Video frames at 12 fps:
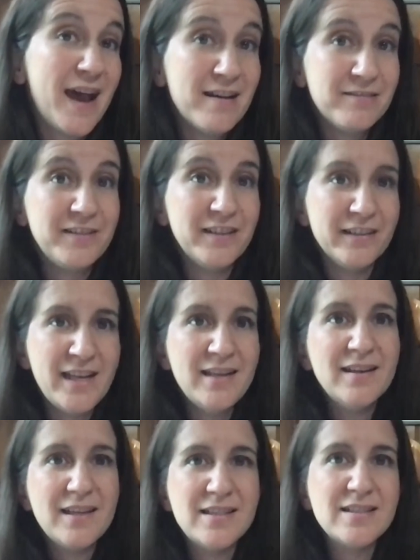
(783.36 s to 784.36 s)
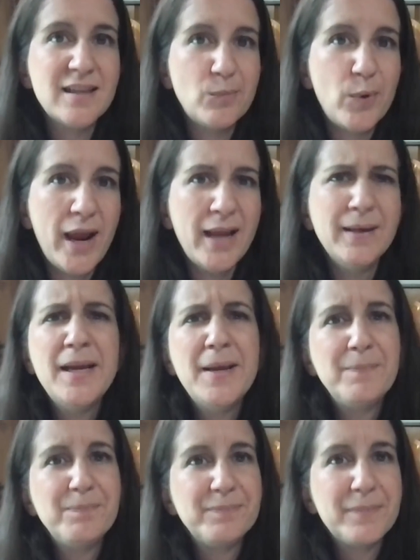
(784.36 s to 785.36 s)
Maybe. Or maybe
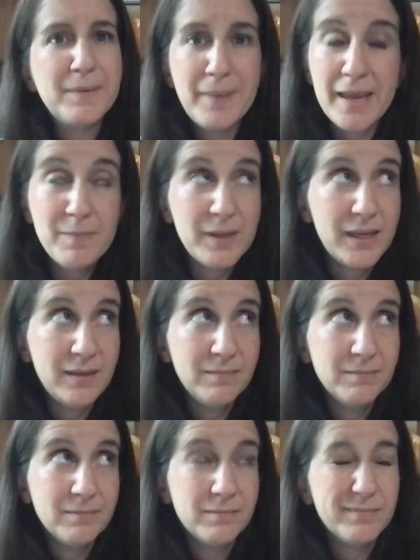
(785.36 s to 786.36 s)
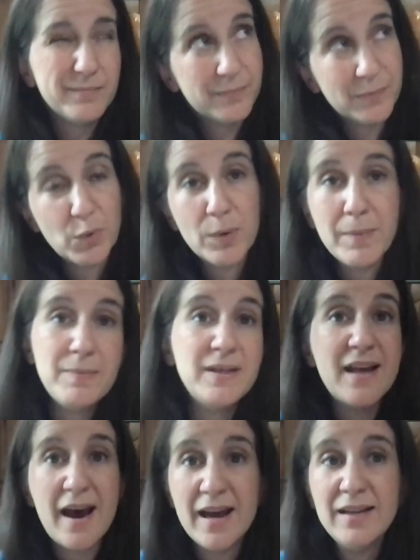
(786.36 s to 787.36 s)
not with a literal bloodline,
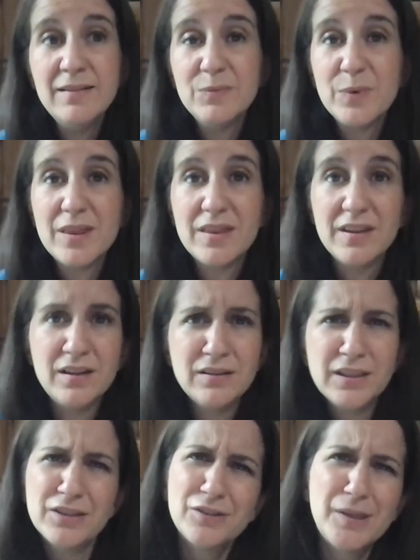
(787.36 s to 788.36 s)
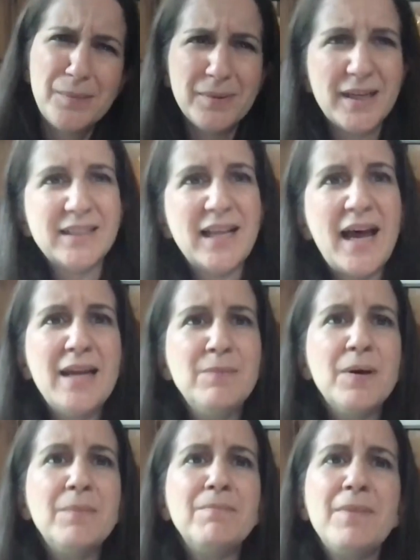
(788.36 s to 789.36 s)
but maybe it feels like
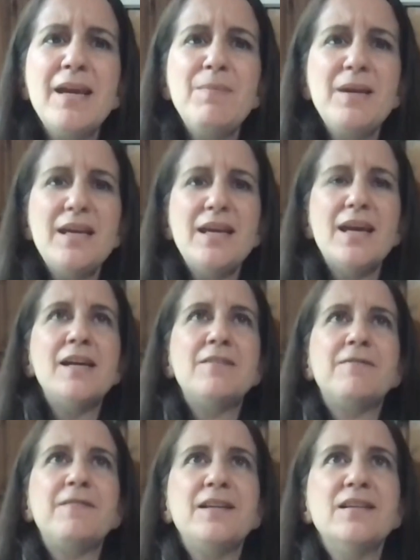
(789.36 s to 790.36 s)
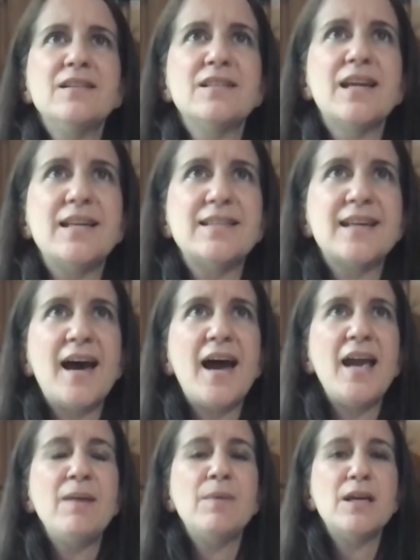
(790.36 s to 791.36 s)
time is running out
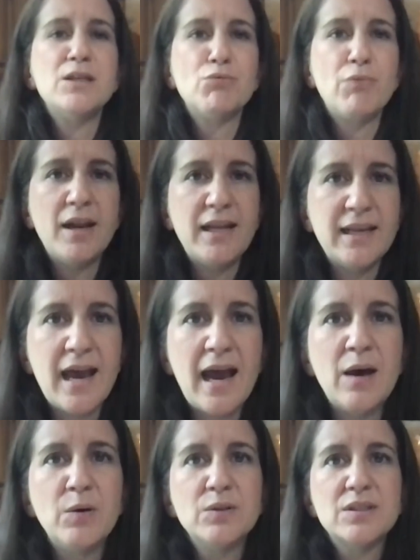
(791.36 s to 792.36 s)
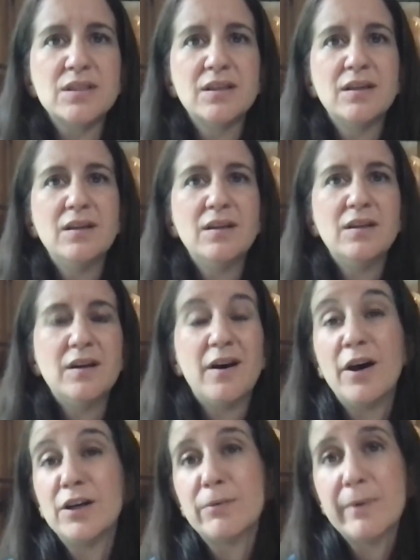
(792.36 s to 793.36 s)
on a relationship
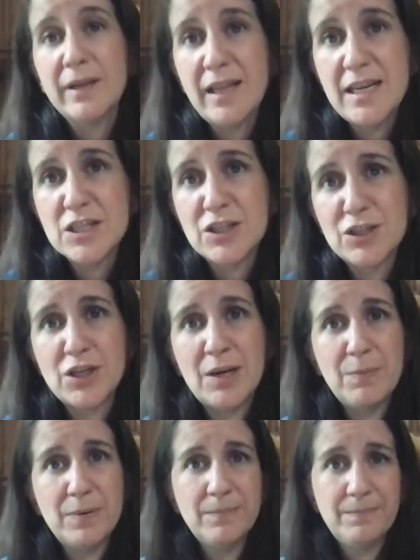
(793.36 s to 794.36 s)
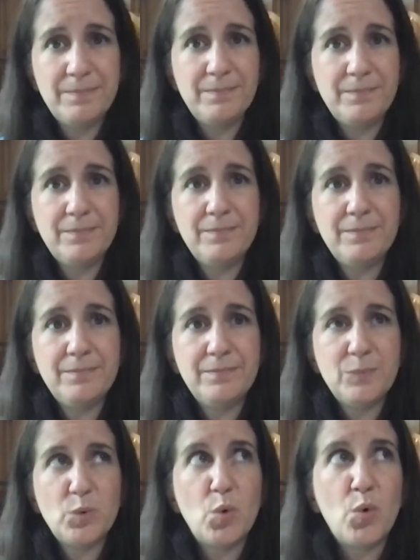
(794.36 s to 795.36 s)
or a housing
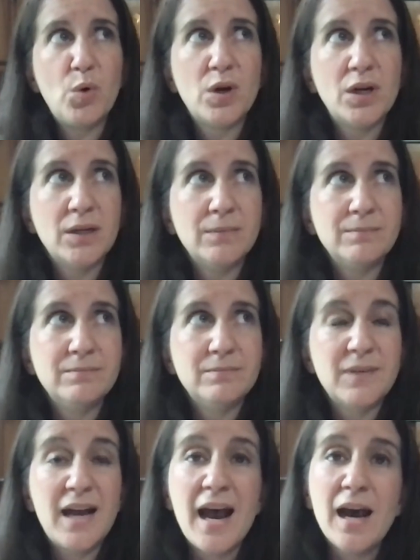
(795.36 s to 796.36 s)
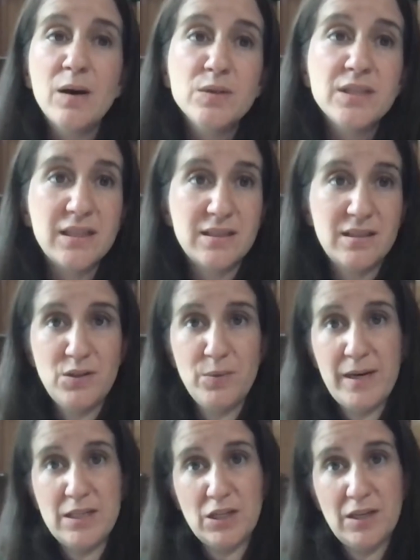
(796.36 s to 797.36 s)
situation or a
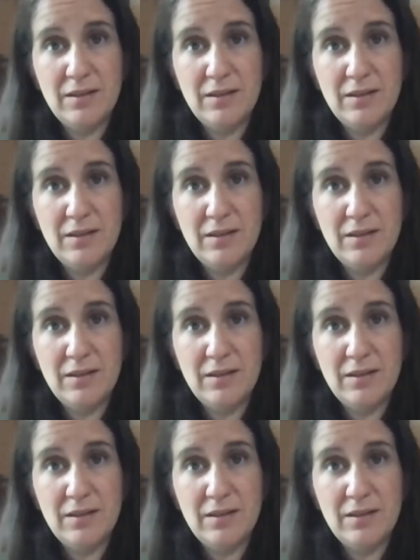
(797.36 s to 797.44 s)
job